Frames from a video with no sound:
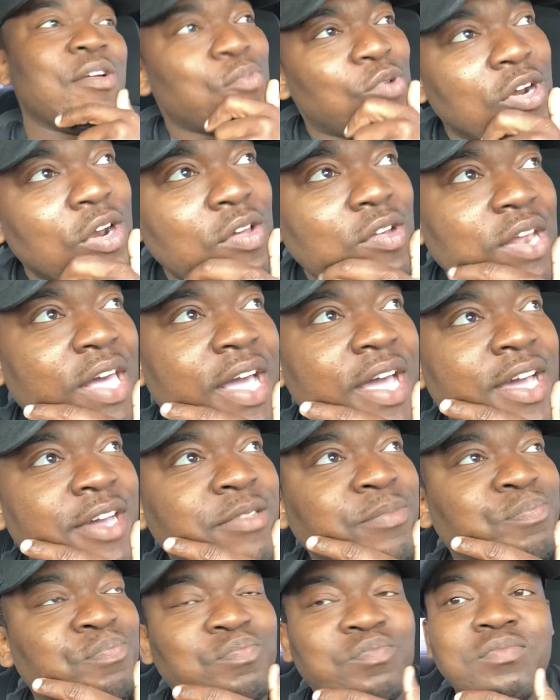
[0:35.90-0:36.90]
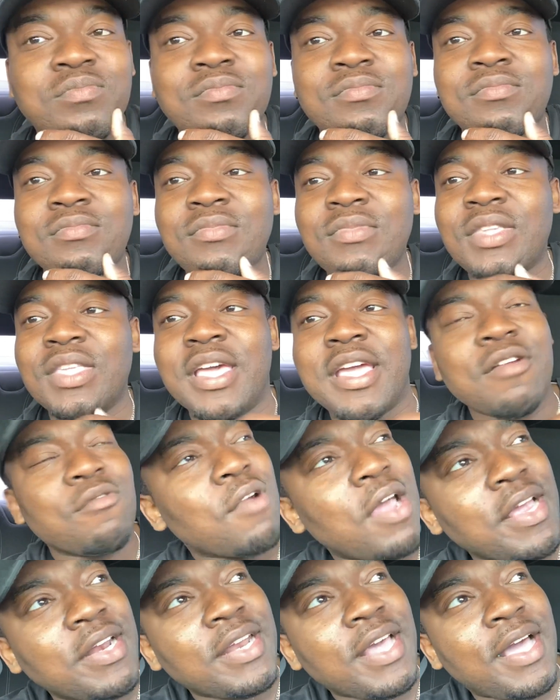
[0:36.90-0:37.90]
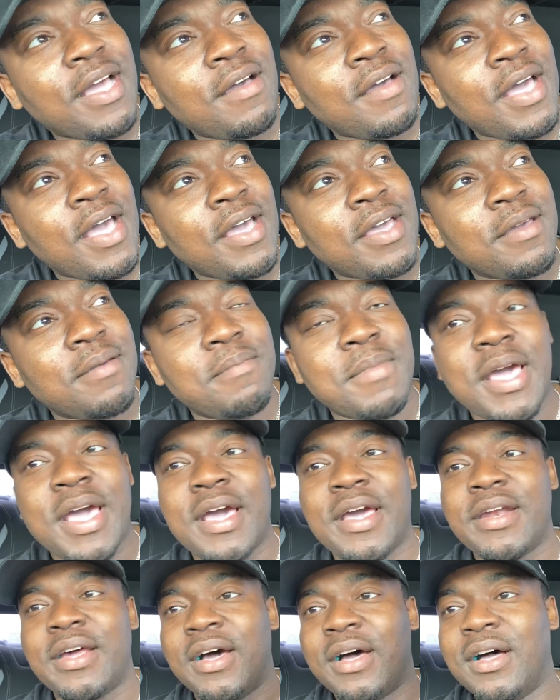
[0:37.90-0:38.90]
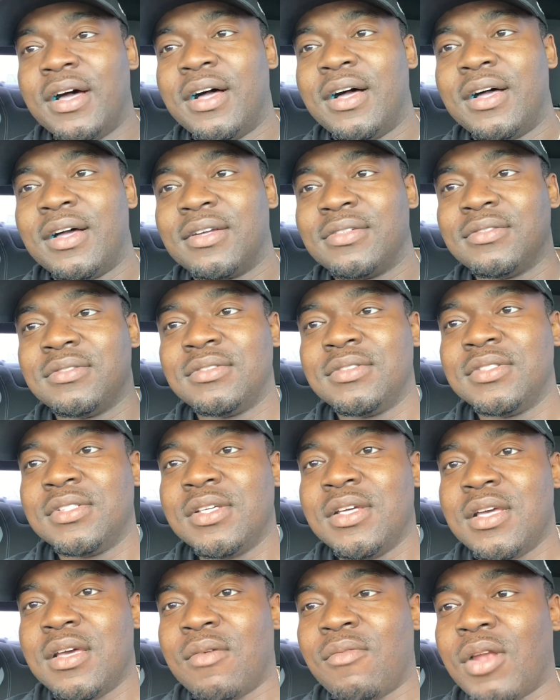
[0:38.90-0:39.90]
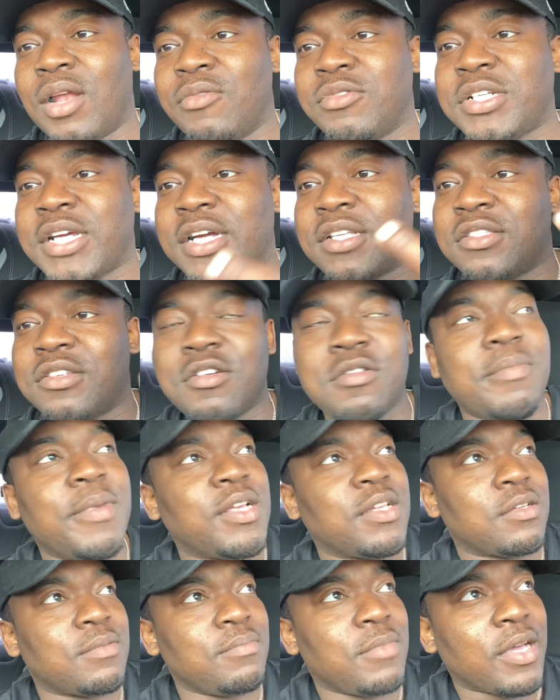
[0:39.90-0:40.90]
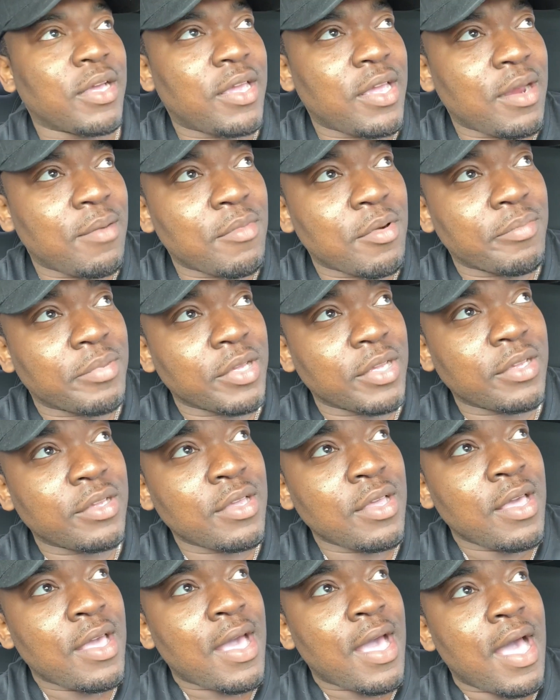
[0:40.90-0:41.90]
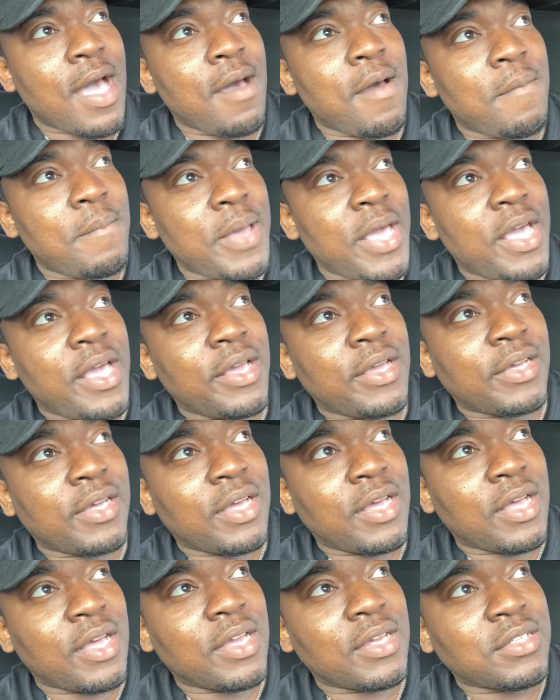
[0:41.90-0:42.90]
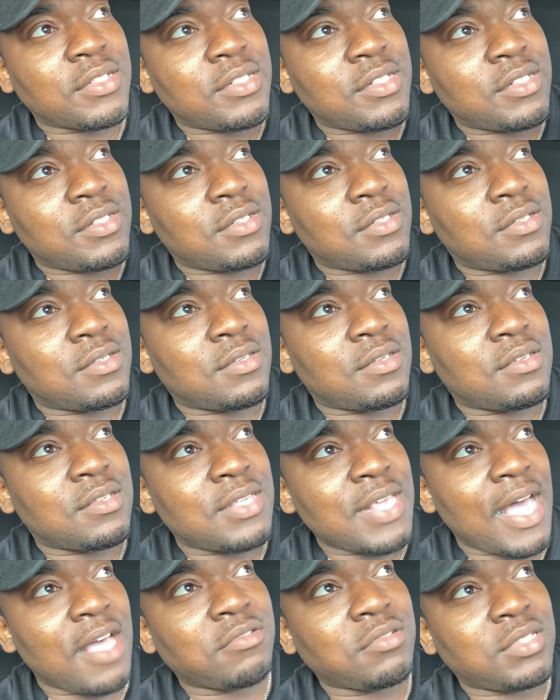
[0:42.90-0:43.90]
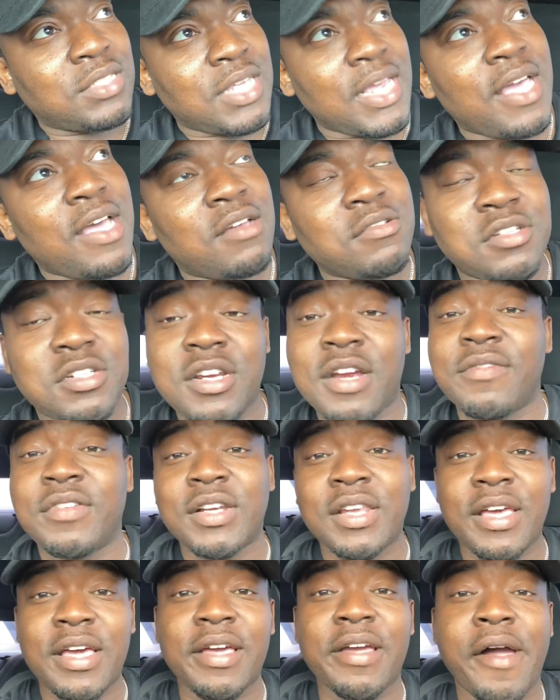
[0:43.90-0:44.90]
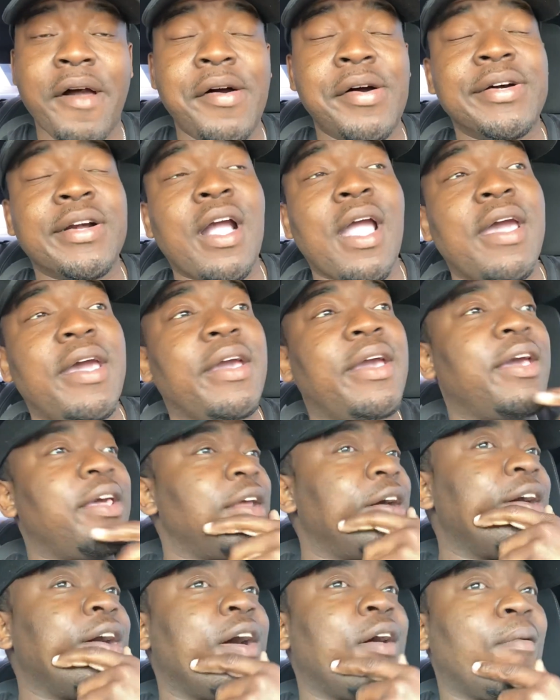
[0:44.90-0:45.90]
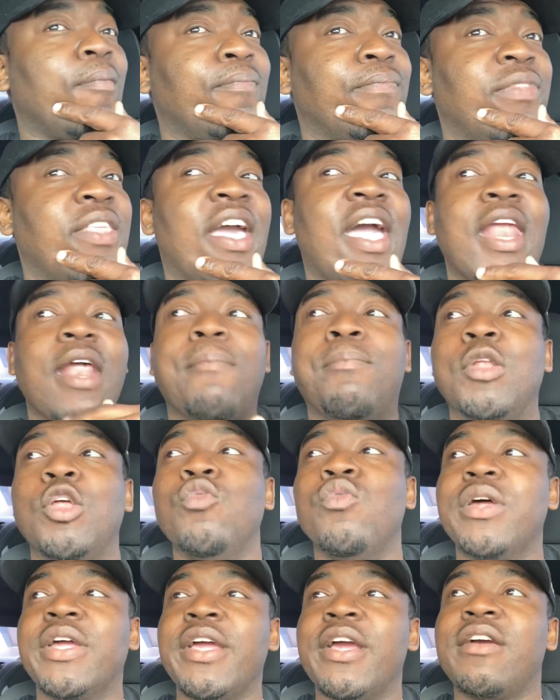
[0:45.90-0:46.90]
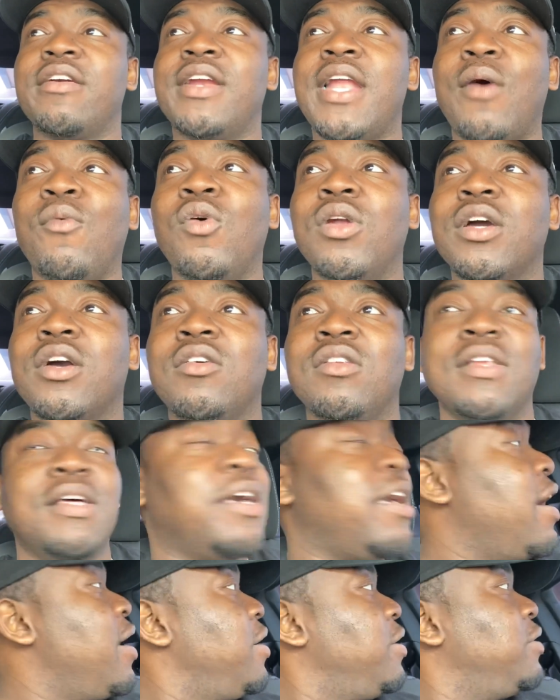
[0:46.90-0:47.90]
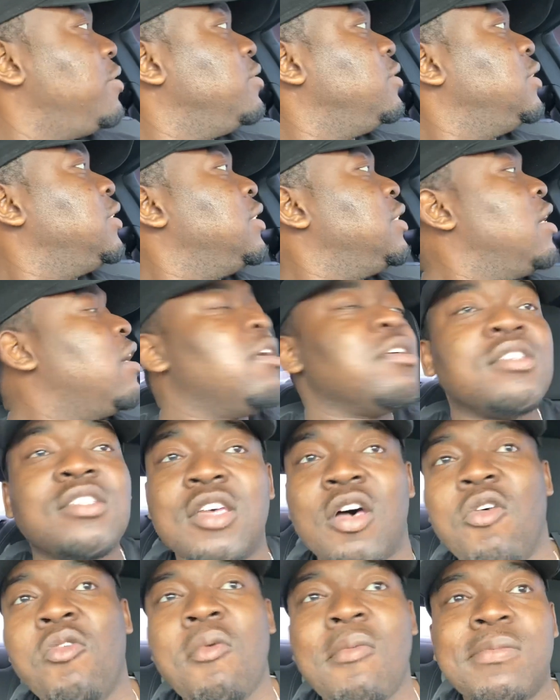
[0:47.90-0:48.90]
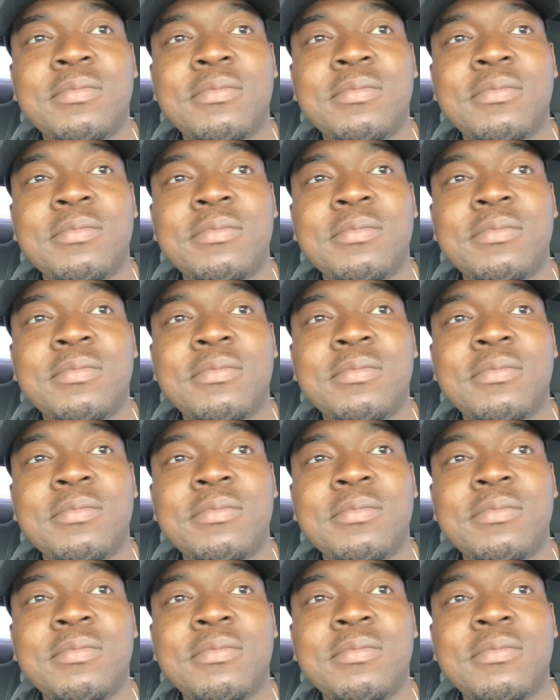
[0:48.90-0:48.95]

one online, and right now, I am at, uh, well, I wish I can turn my, my camera, but I'm at uh, Southtown Chevrolet, and um, they got a blue one here, and I want to go look at it. So